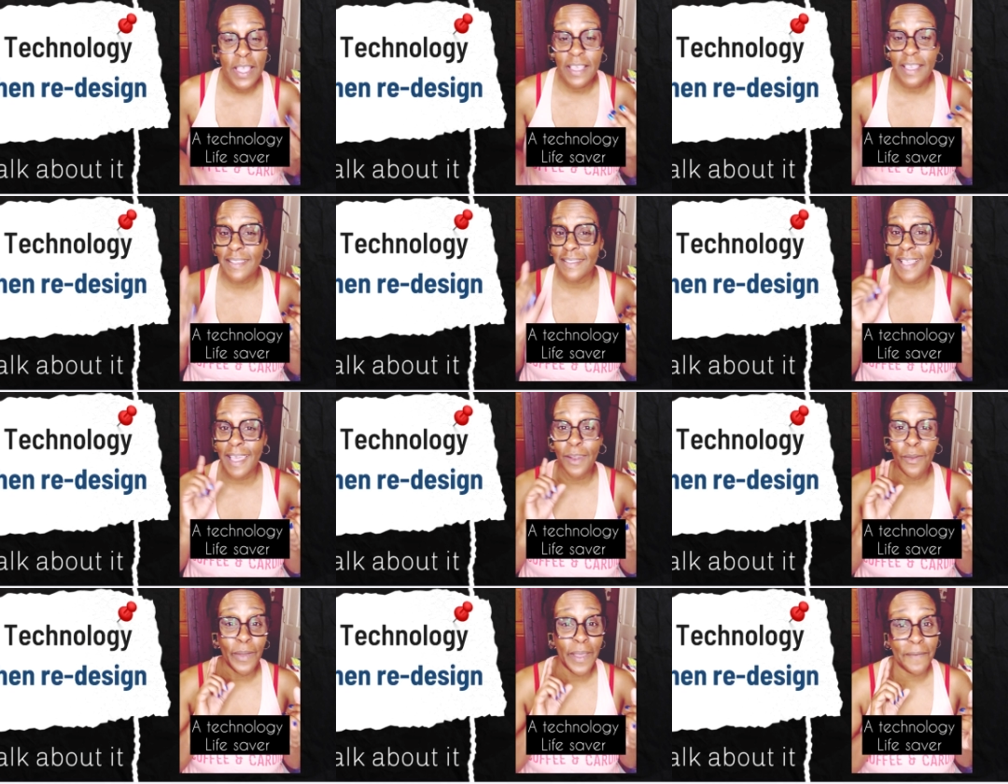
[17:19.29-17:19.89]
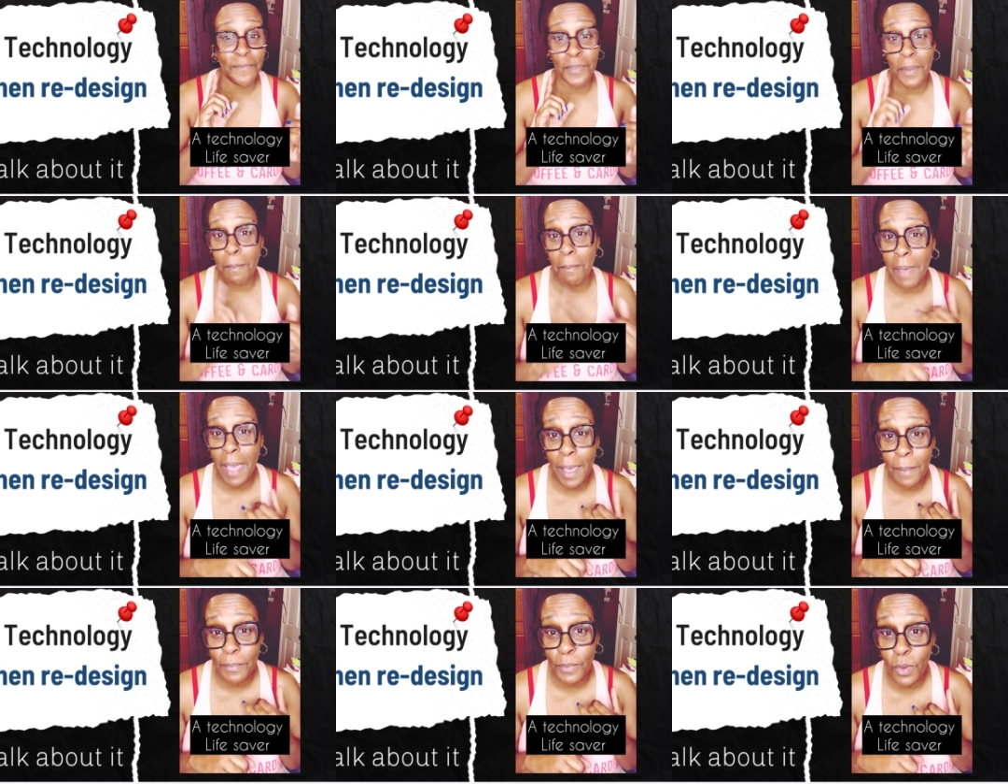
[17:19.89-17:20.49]
because I don't have to
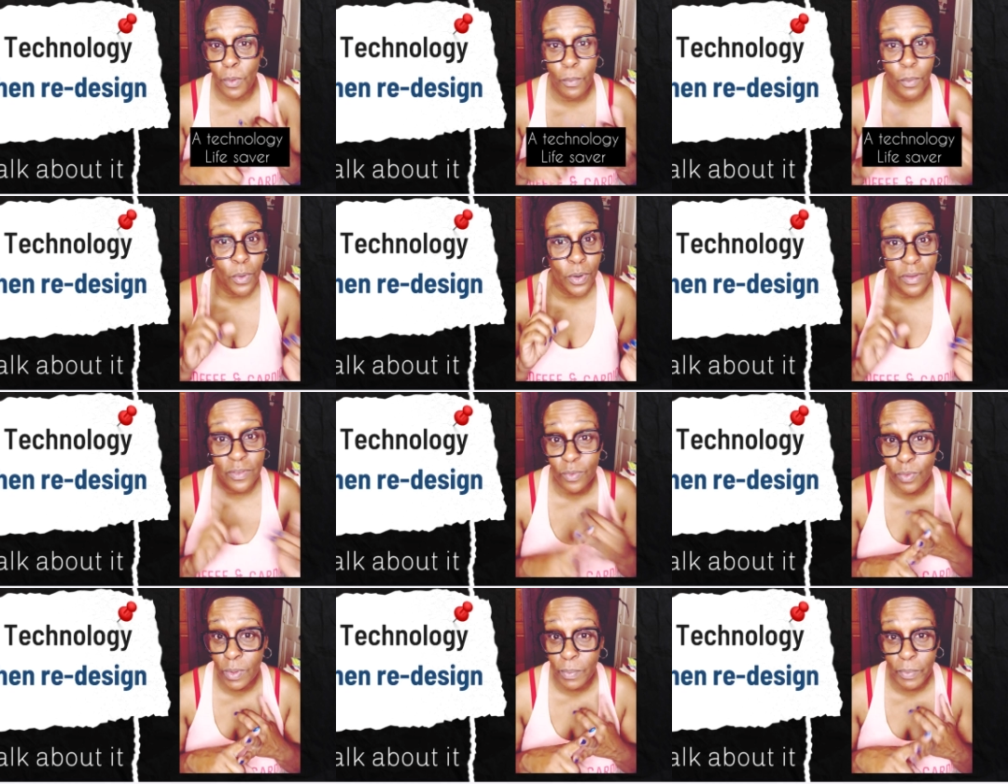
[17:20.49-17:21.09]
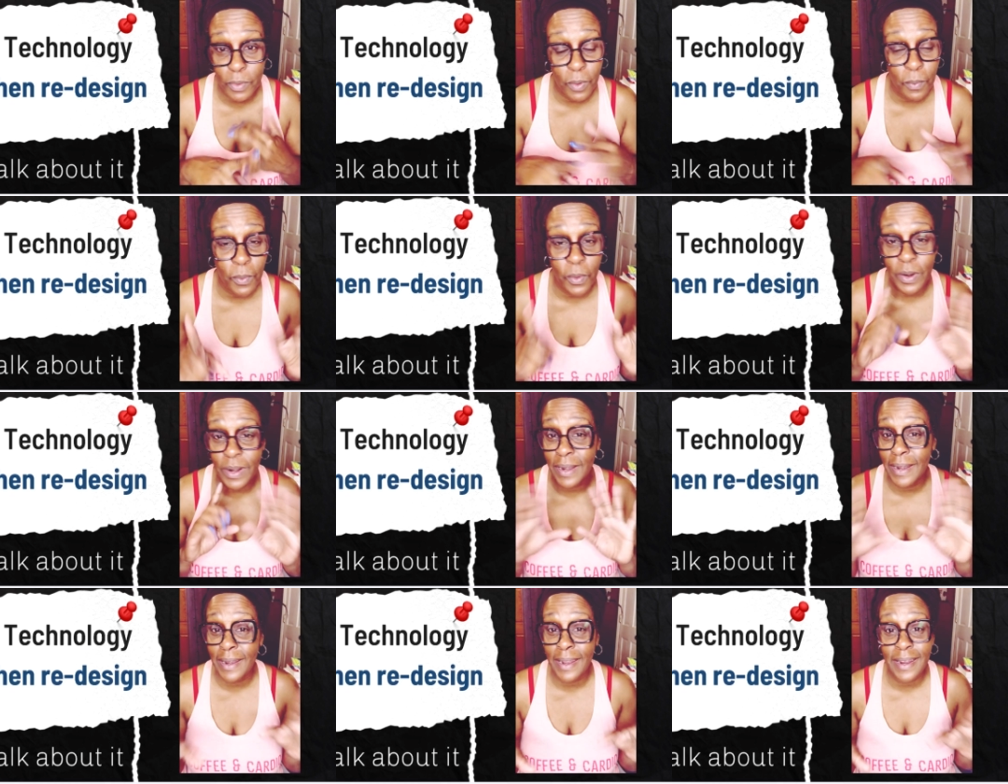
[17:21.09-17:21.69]
mop no more, sweep no more,
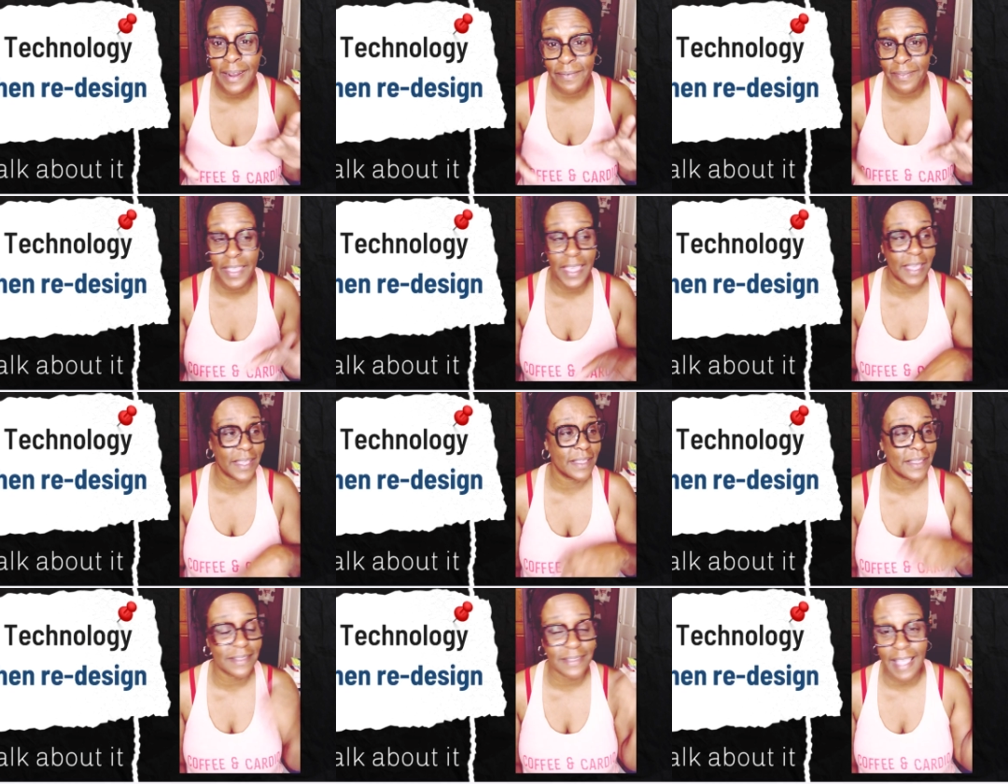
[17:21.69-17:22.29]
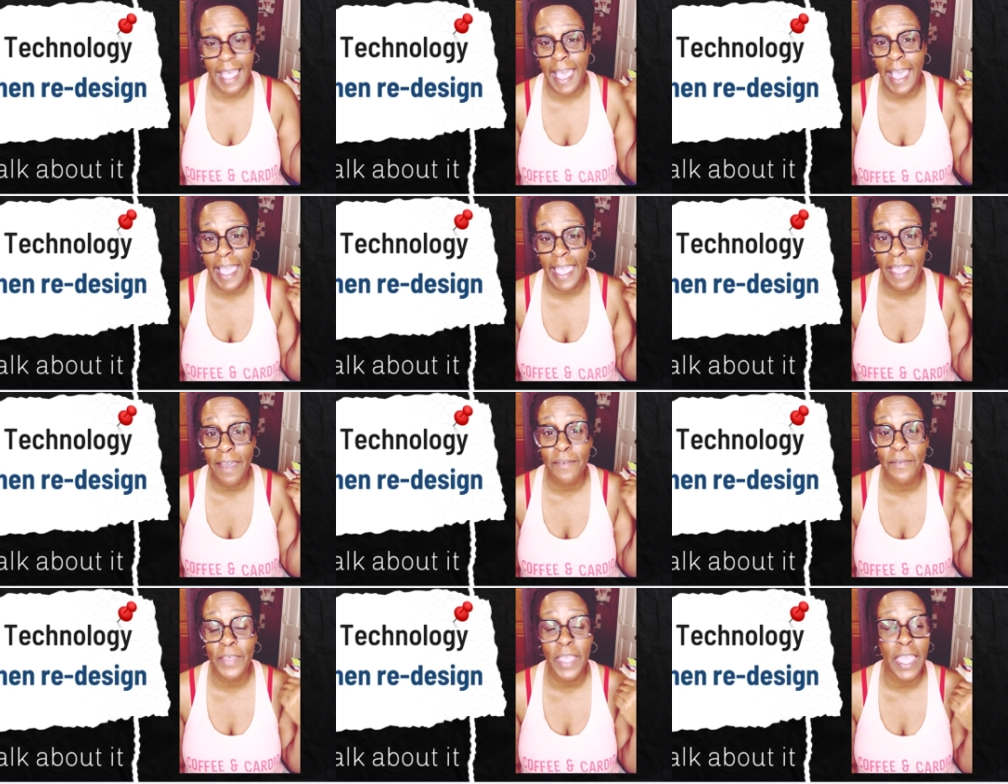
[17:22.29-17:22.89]
none of that, because I
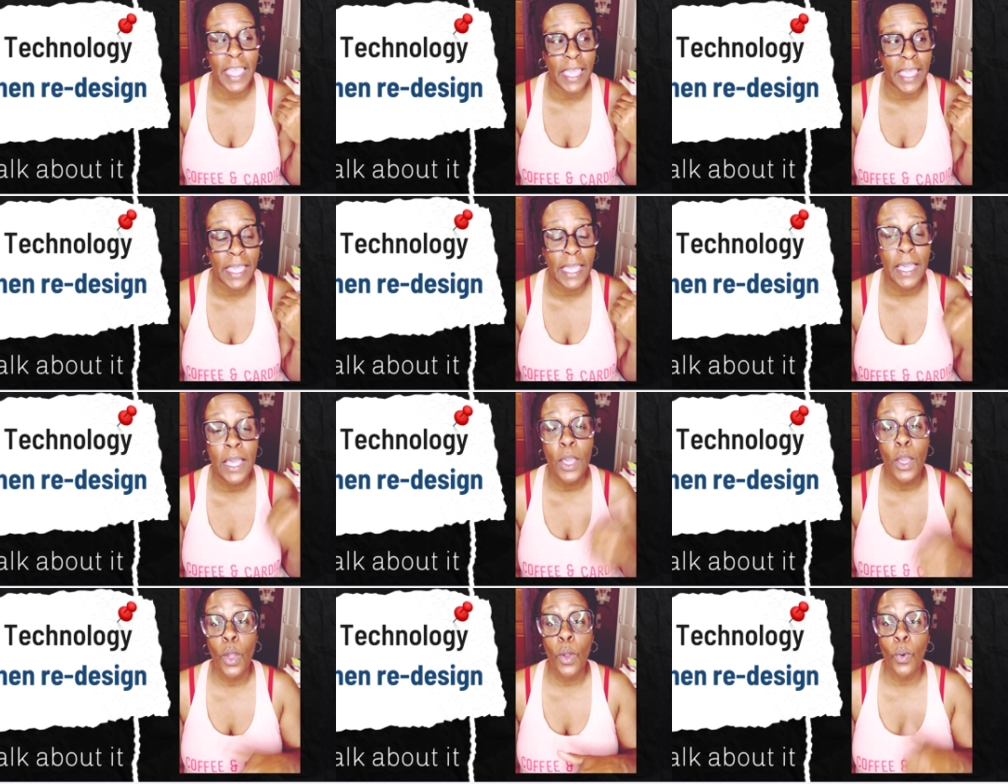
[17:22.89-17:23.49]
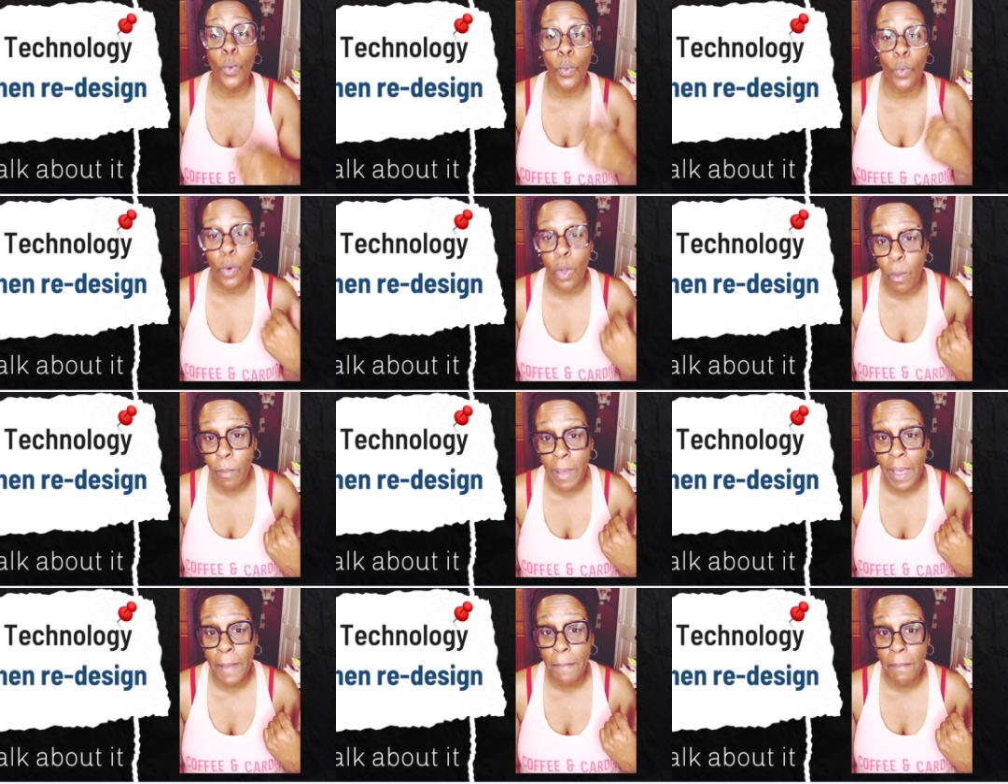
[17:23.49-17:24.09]
have a
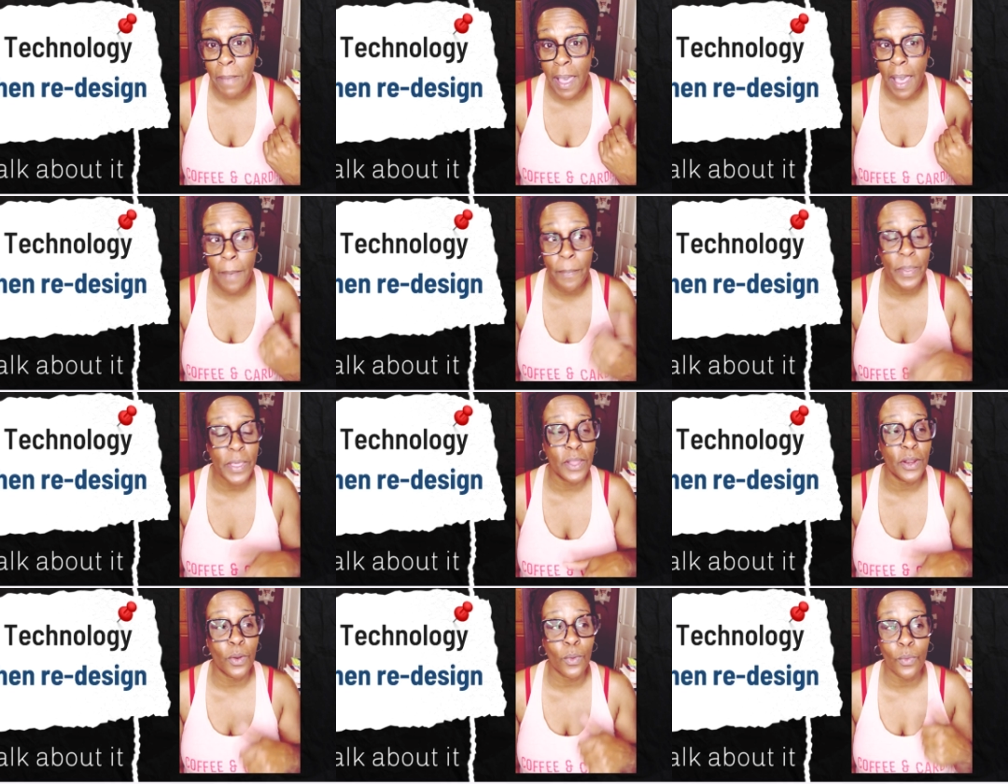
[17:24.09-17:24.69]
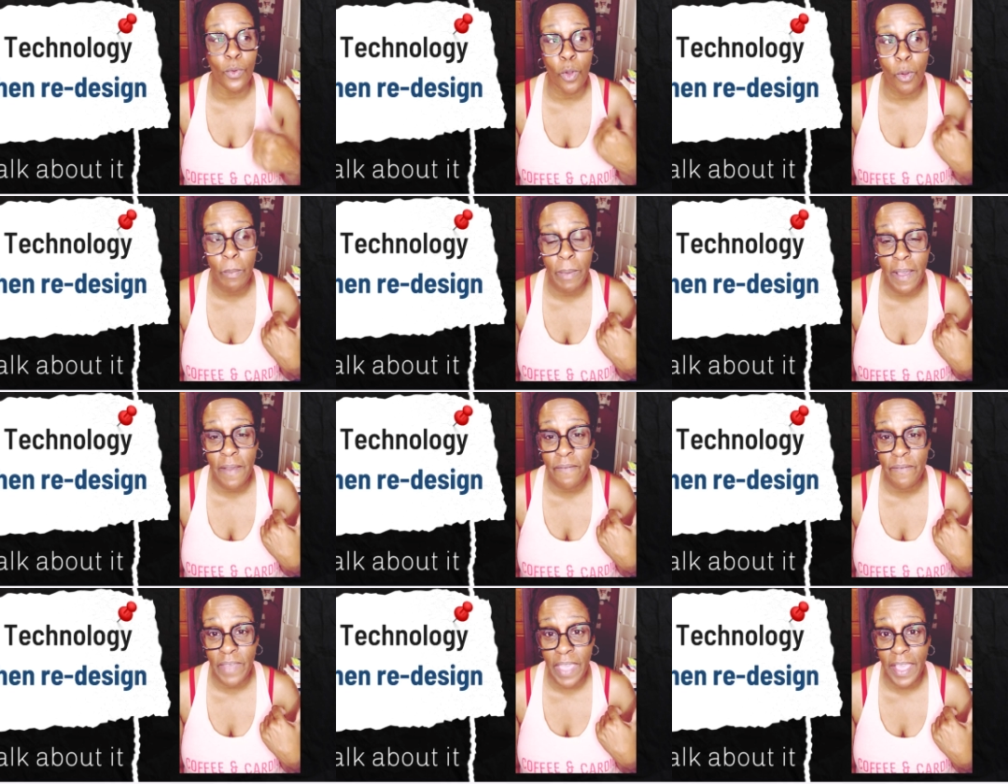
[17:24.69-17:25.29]
robot mop and a
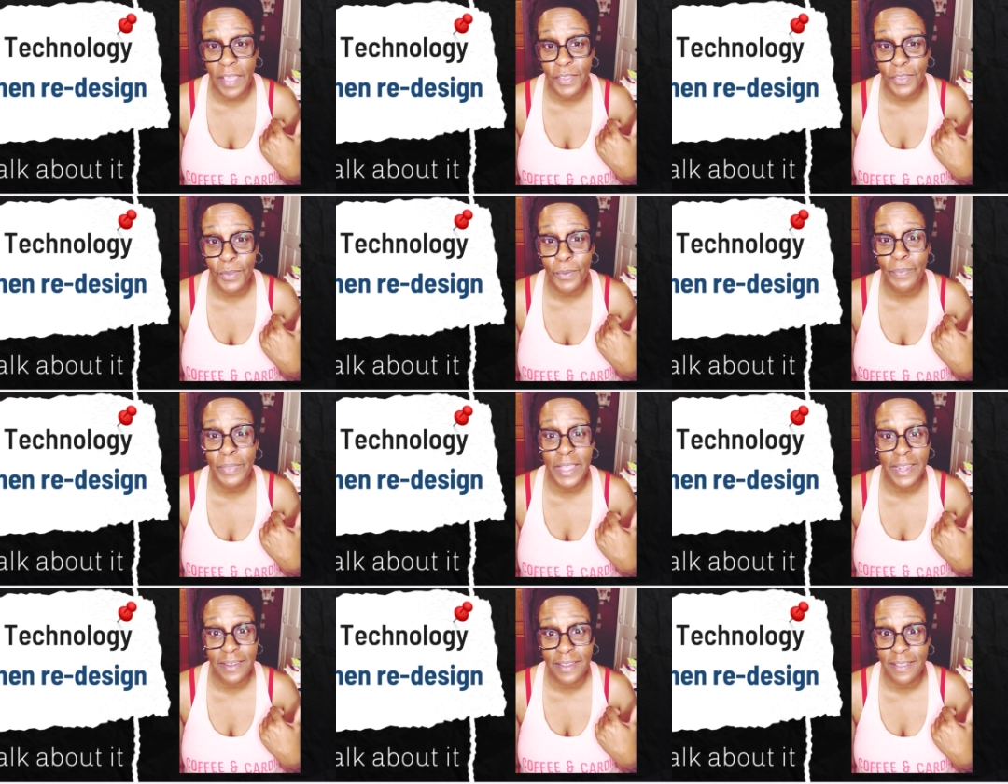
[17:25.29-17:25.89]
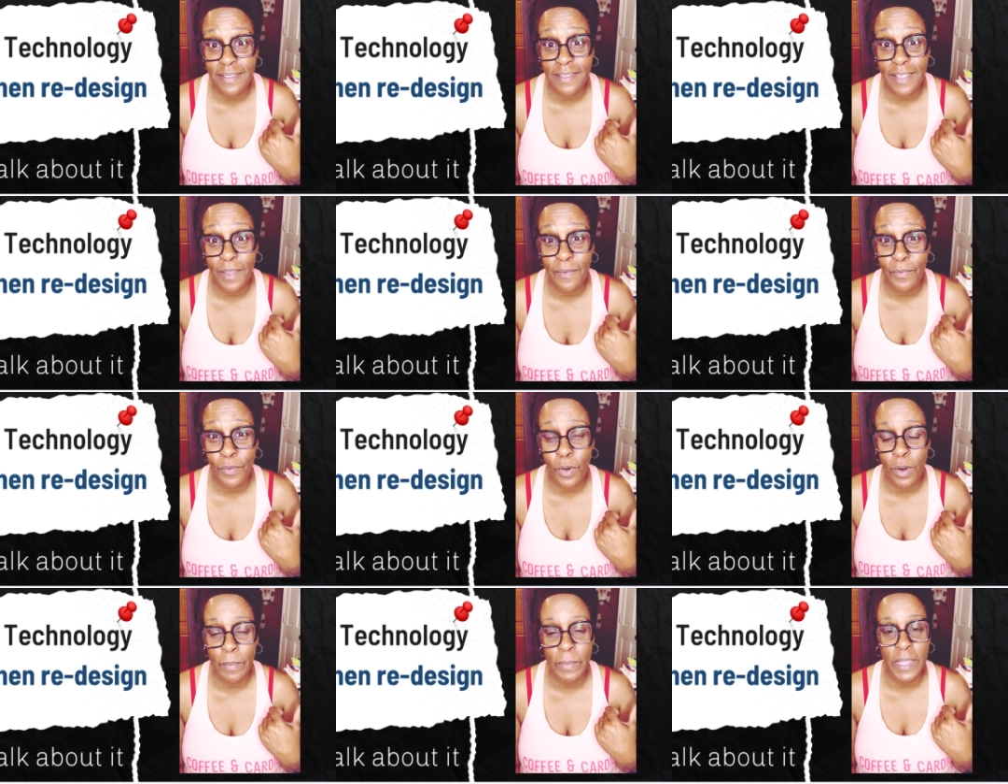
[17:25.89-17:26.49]
robot vacuum that does that
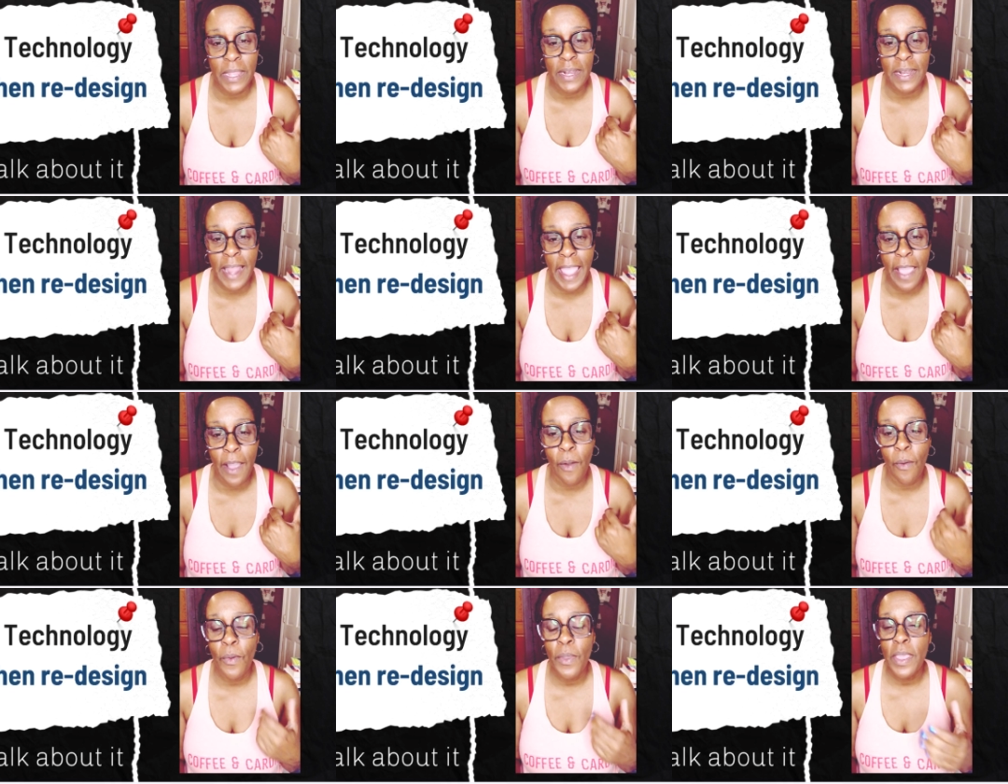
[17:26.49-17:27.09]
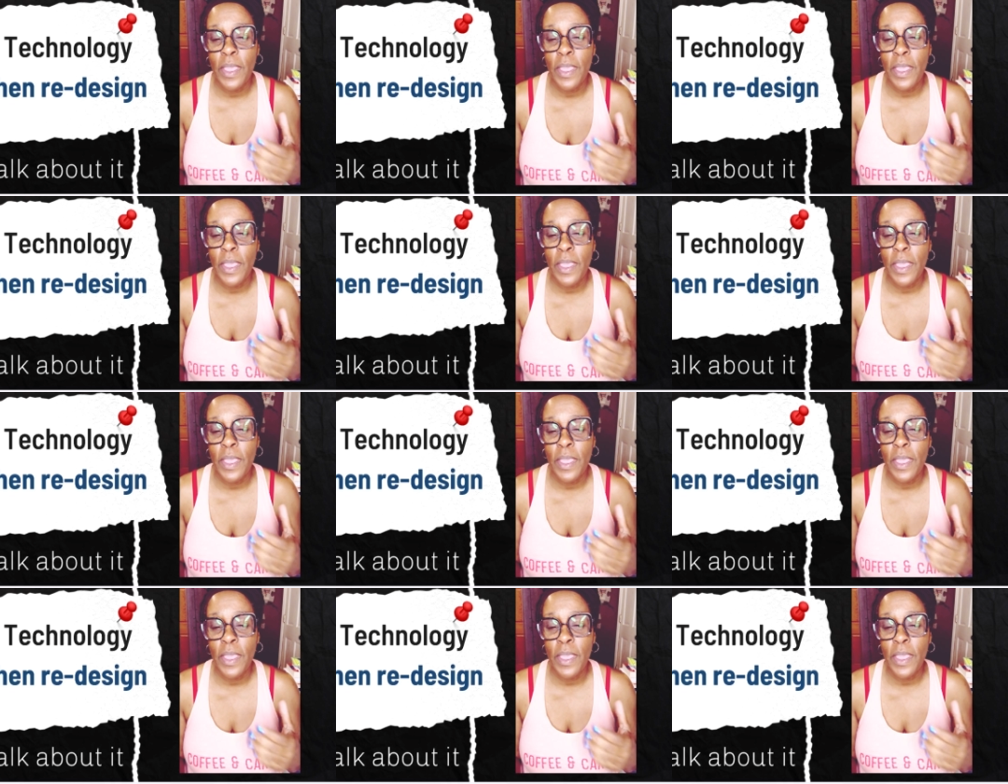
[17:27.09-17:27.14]
for me. Now,